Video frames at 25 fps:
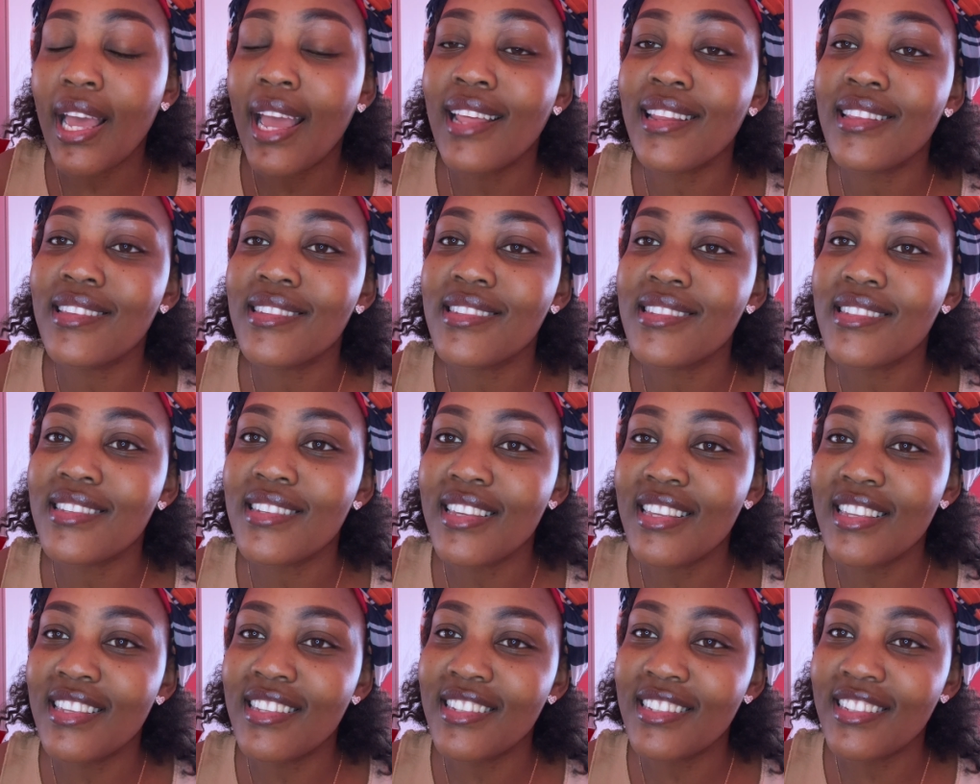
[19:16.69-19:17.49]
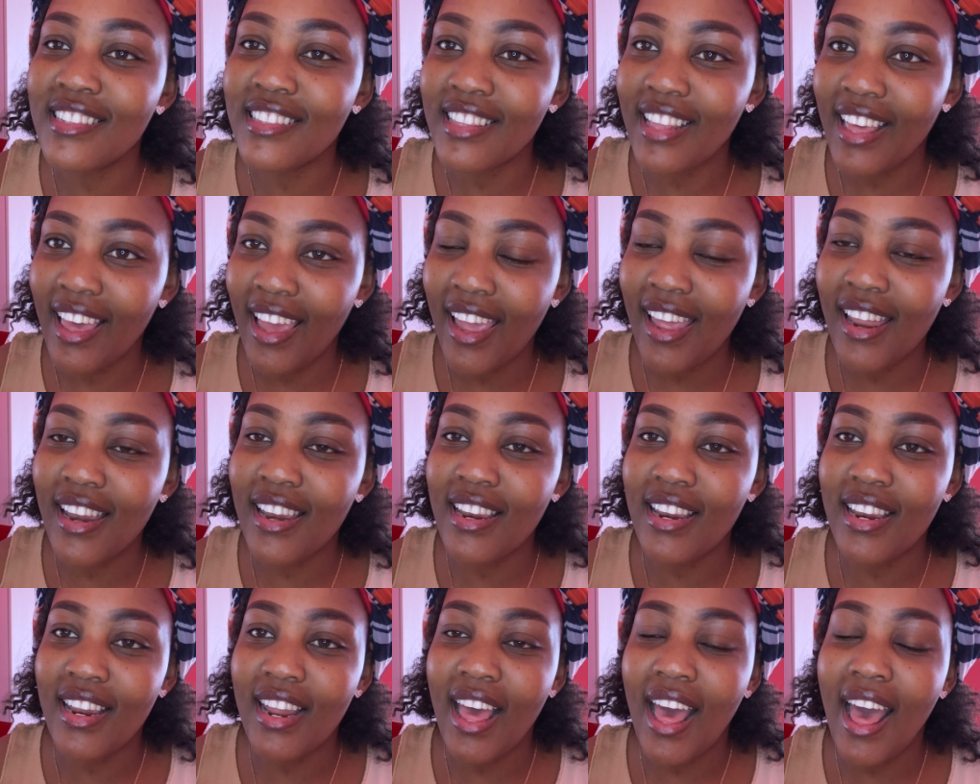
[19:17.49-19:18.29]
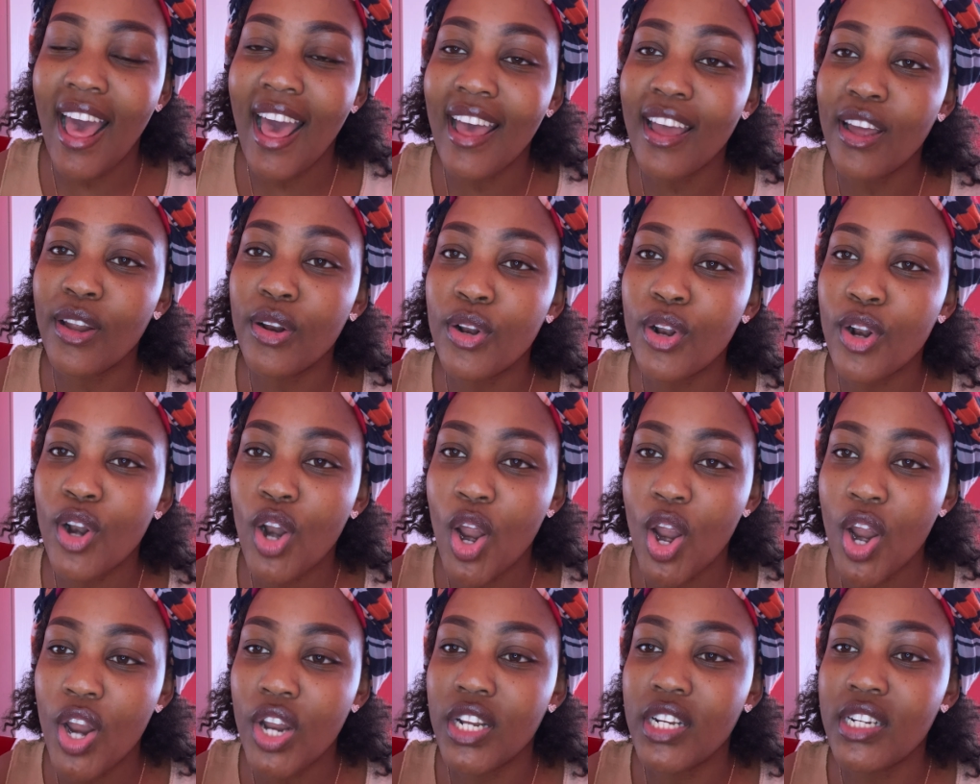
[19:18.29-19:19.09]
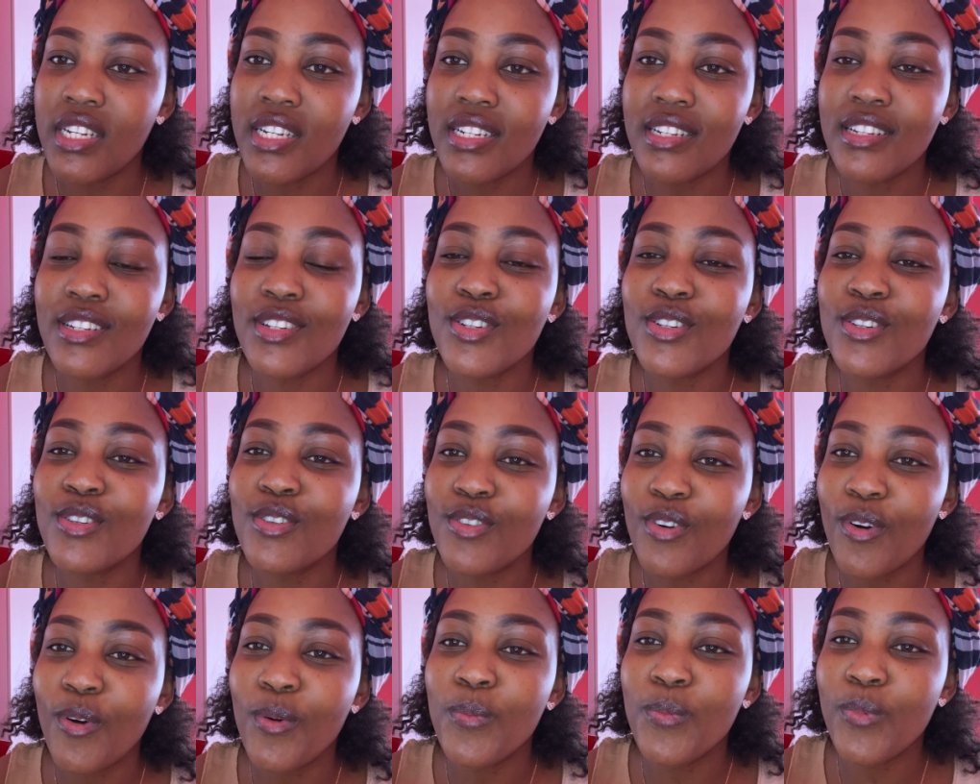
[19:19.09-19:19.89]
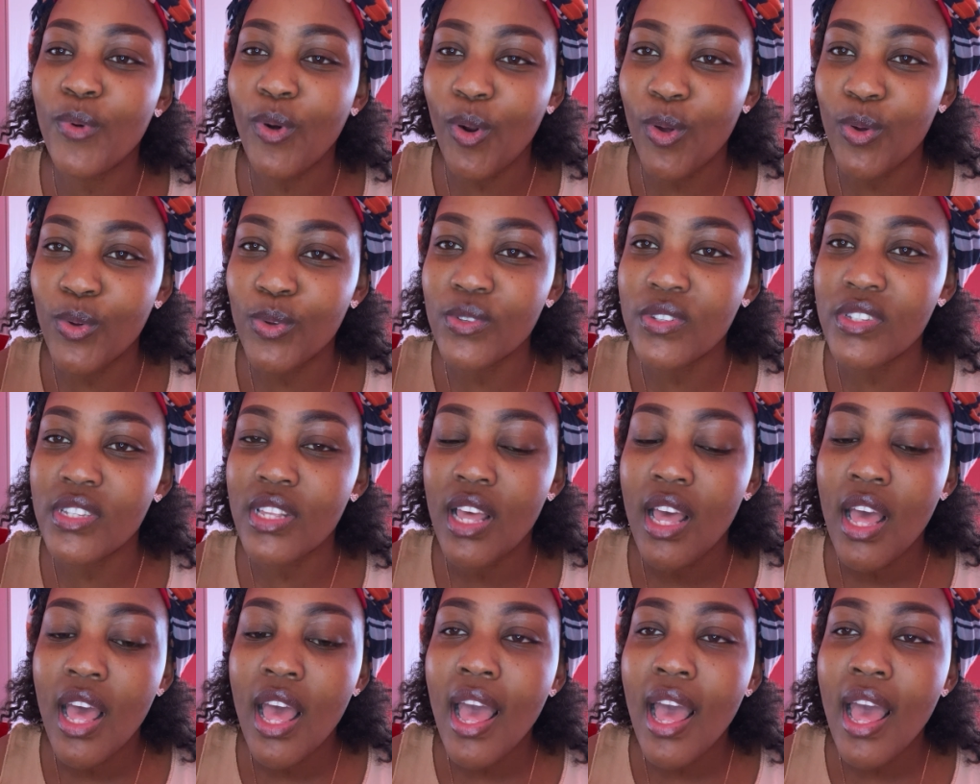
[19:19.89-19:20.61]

and since then I had learned to draw brows